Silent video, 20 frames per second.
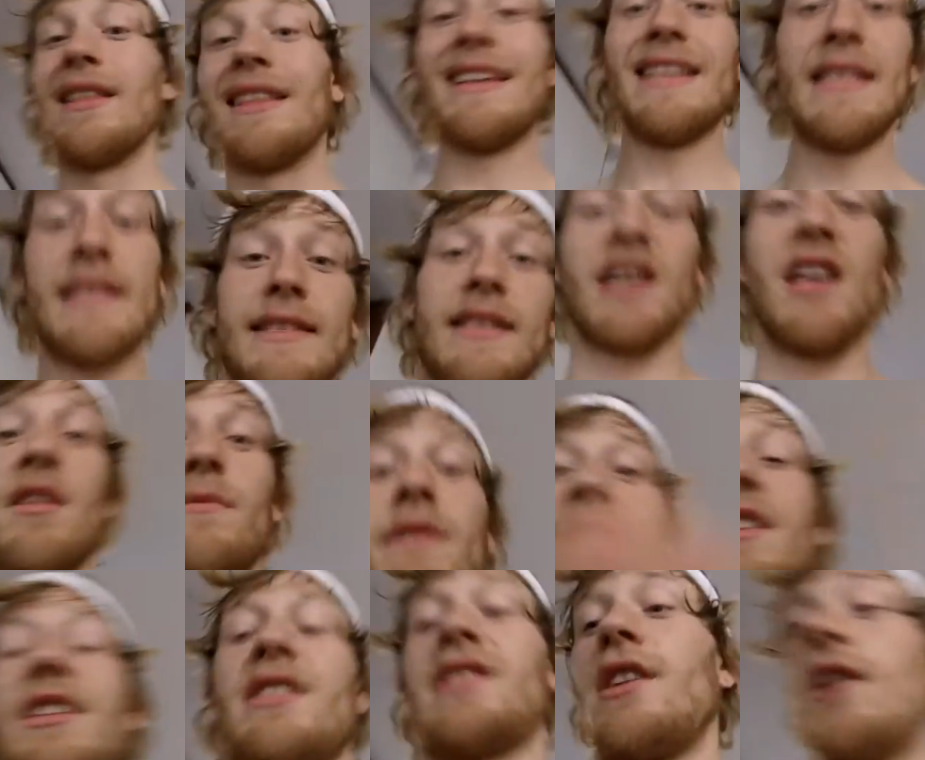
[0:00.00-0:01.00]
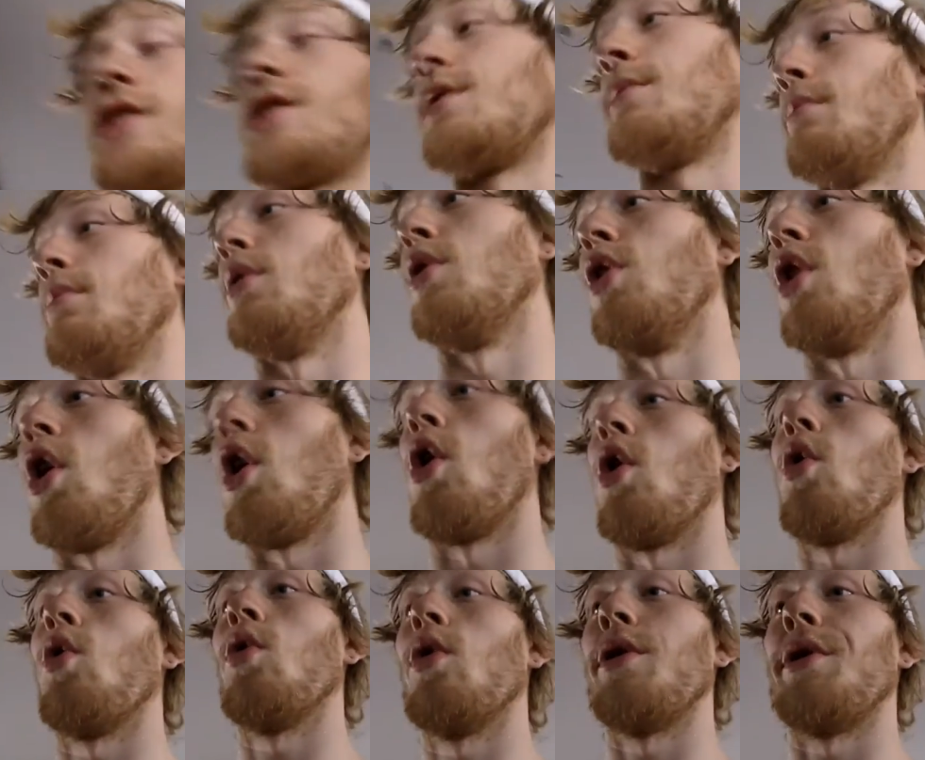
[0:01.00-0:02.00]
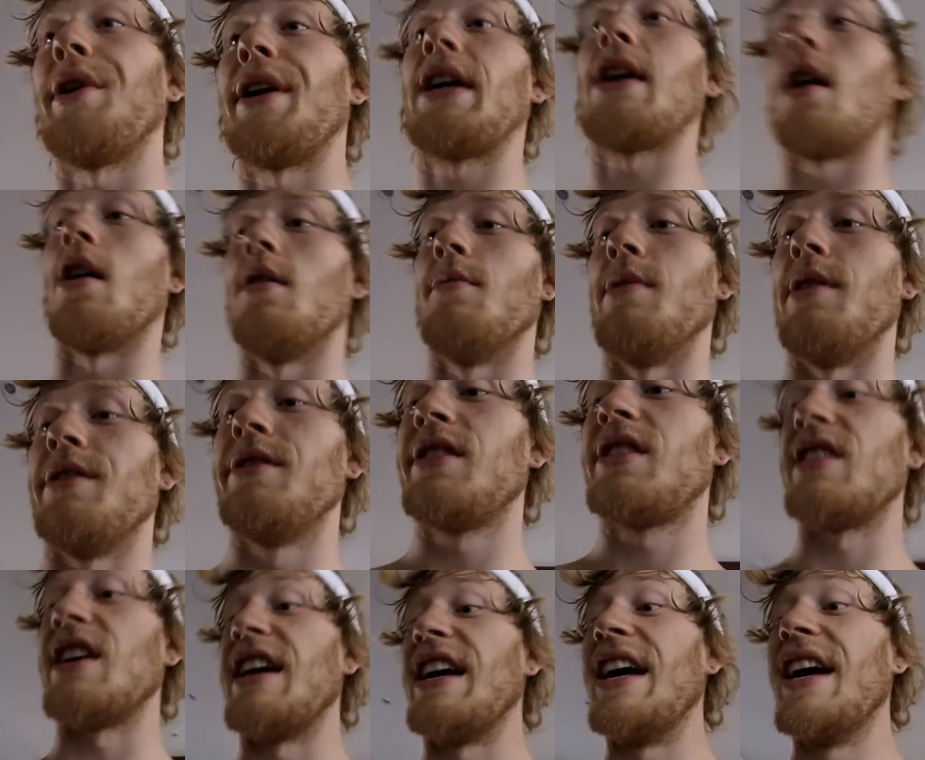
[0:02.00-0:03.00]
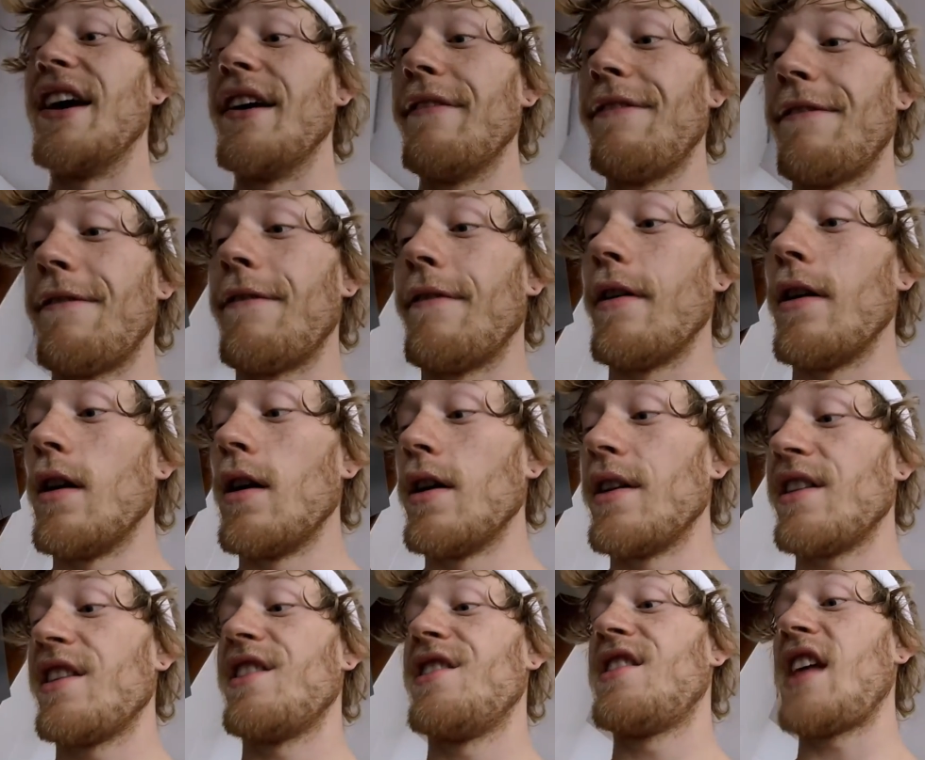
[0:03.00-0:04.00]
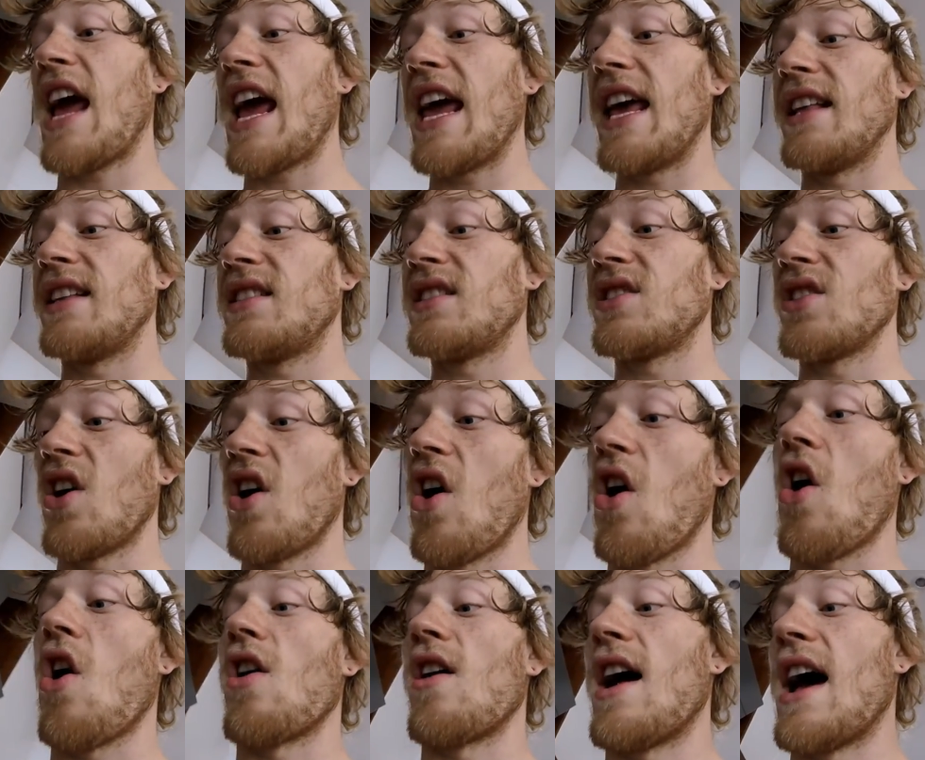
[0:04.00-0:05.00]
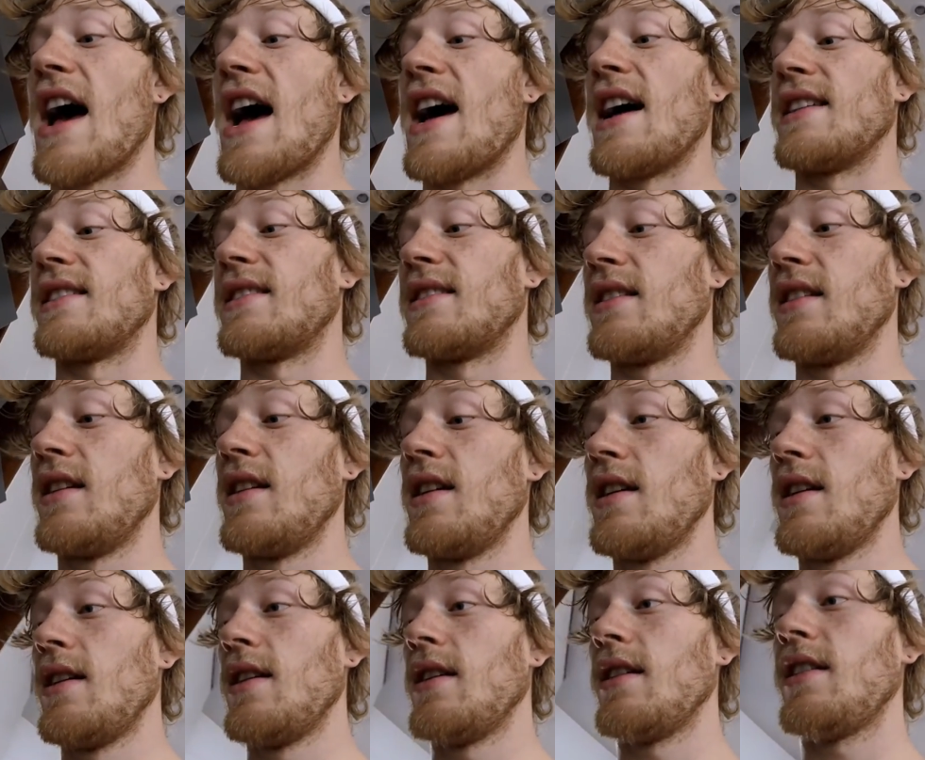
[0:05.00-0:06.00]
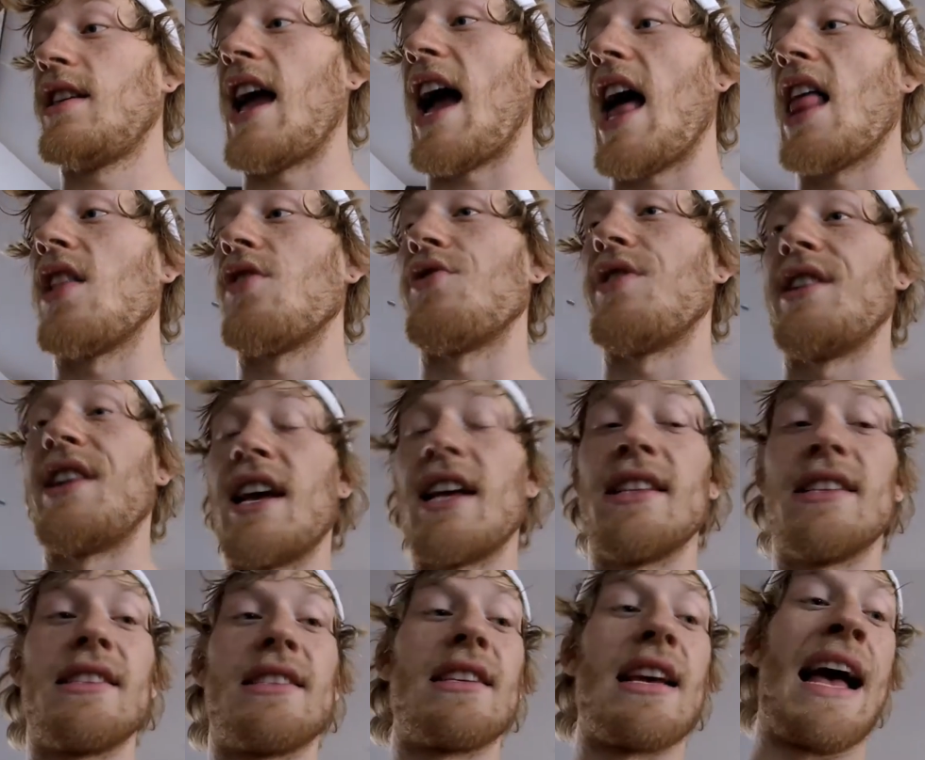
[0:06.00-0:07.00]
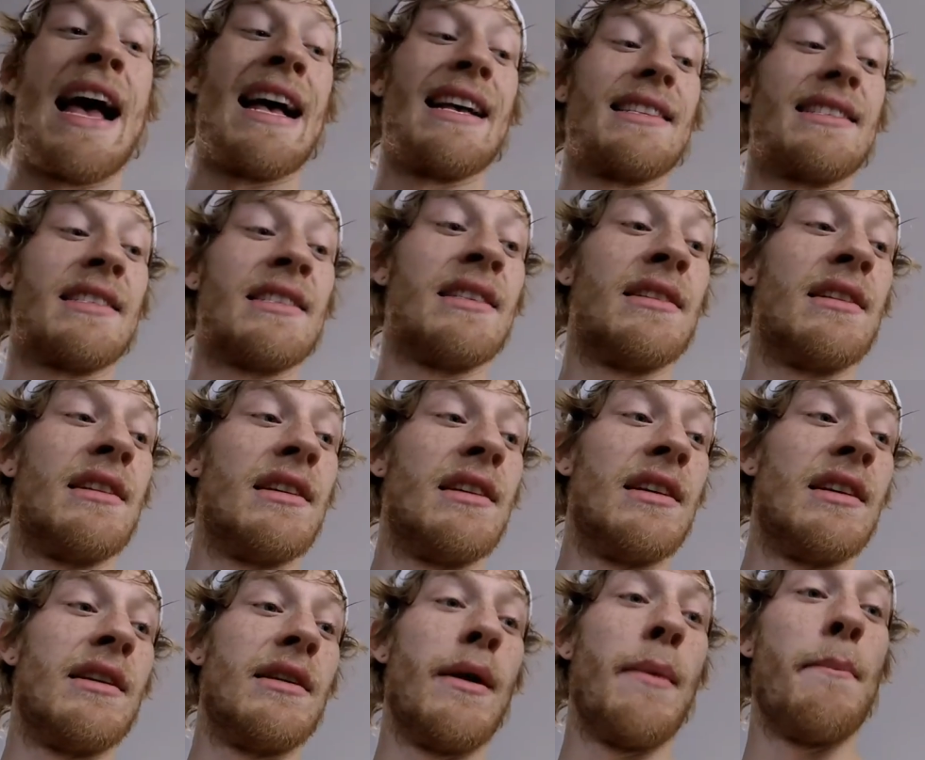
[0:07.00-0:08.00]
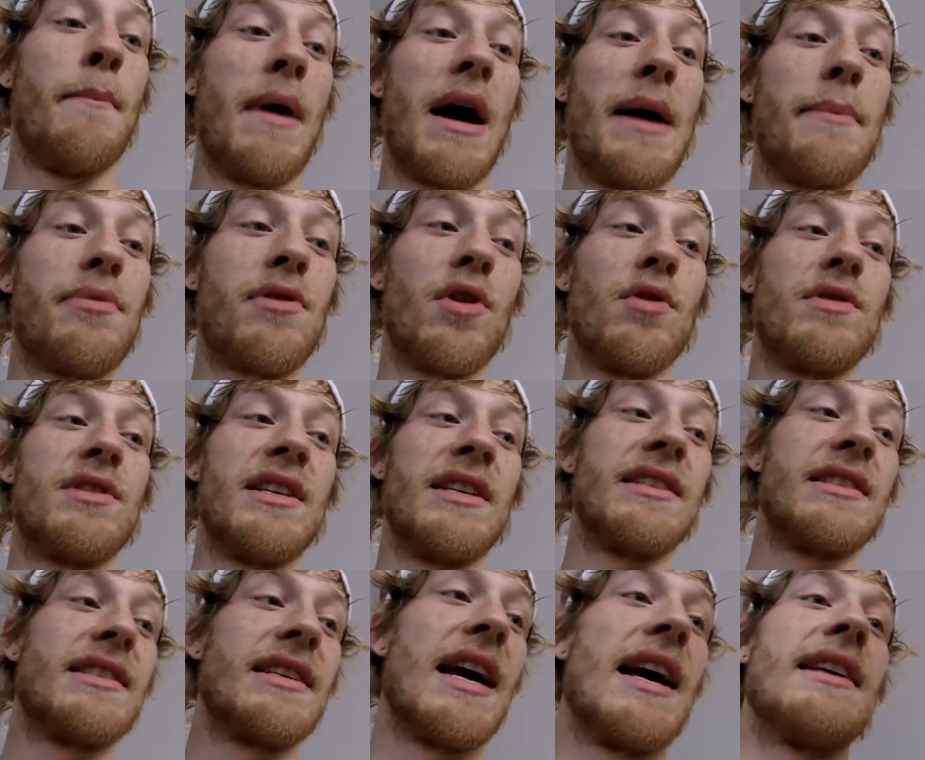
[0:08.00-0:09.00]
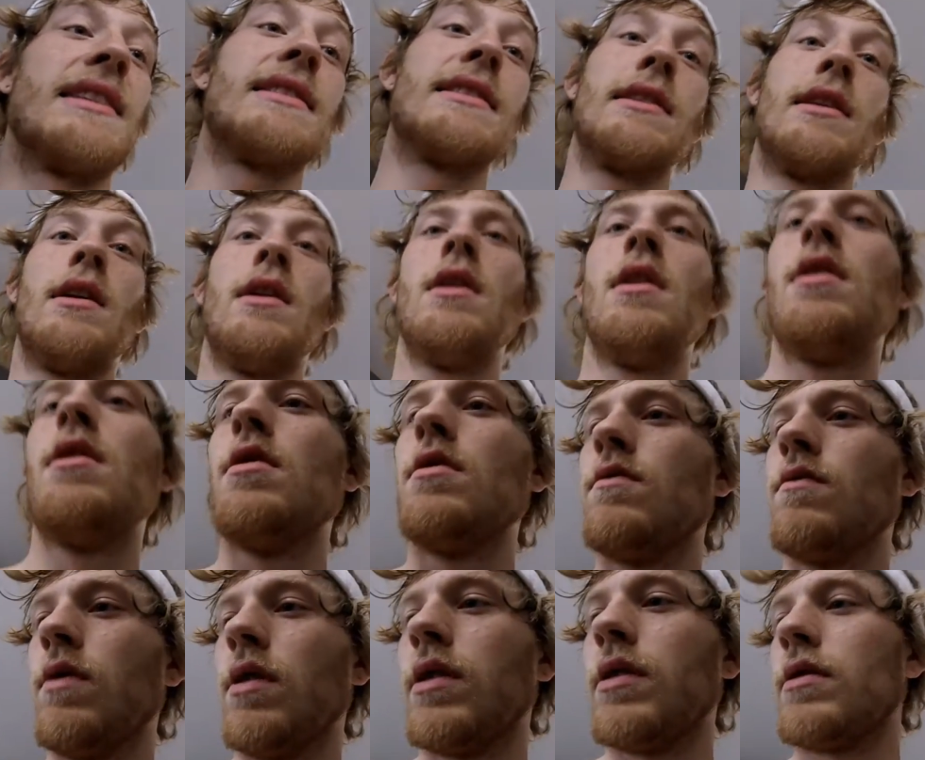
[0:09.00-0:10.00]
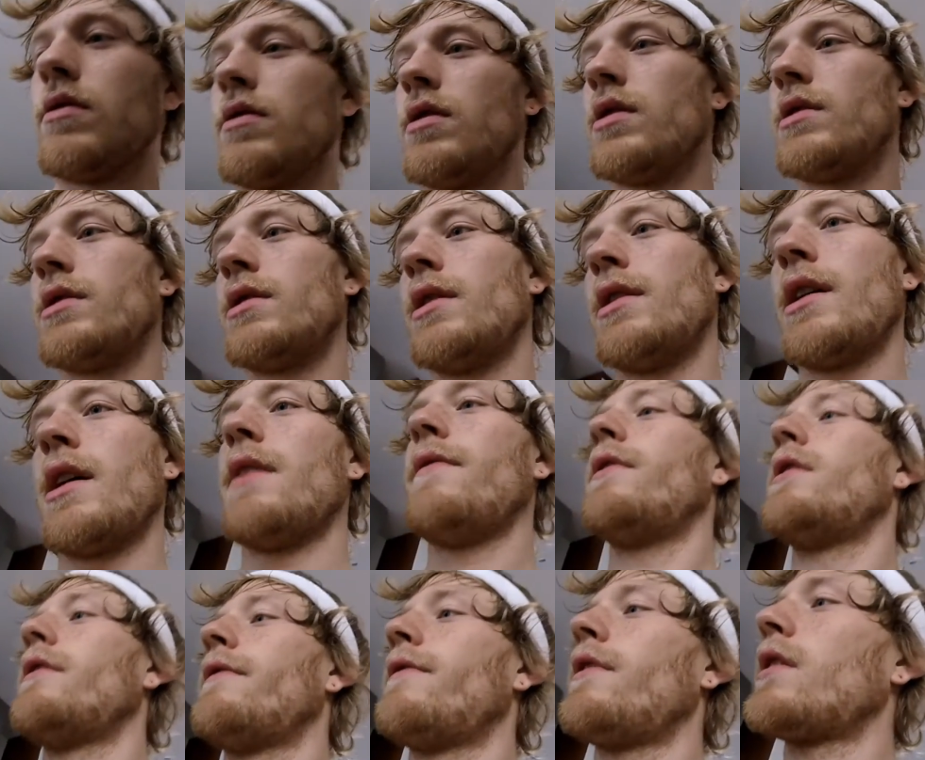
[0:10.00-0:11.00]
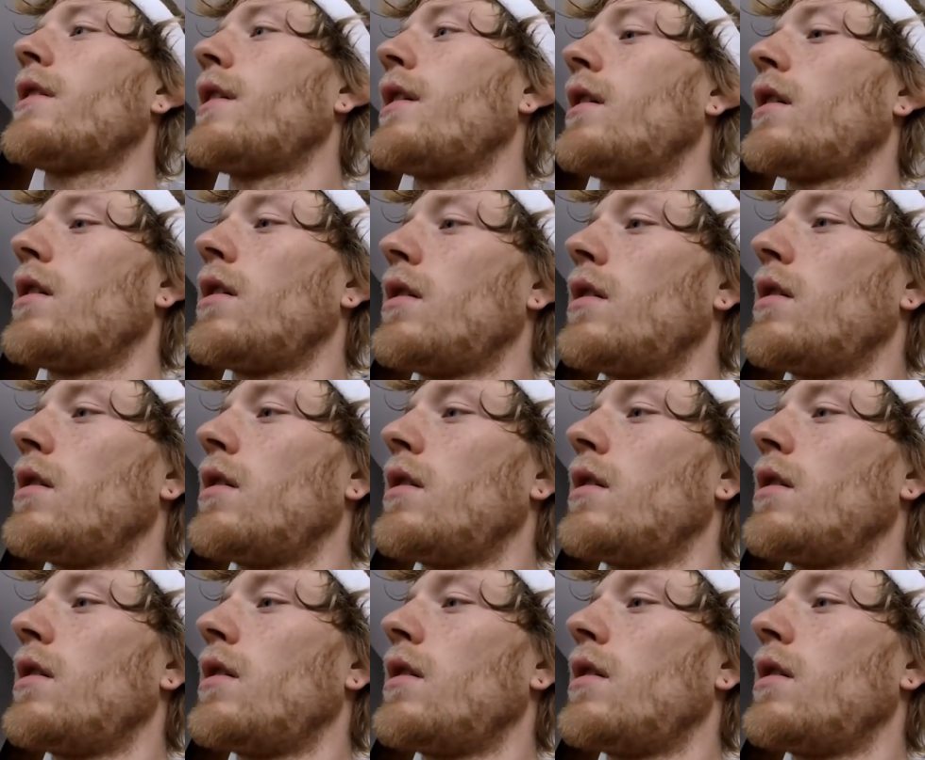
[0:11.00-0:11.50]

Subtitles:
Please tell me in the section below in the comments if dates are as calorie dense as my protein says. Well, doesn't it have any fucking...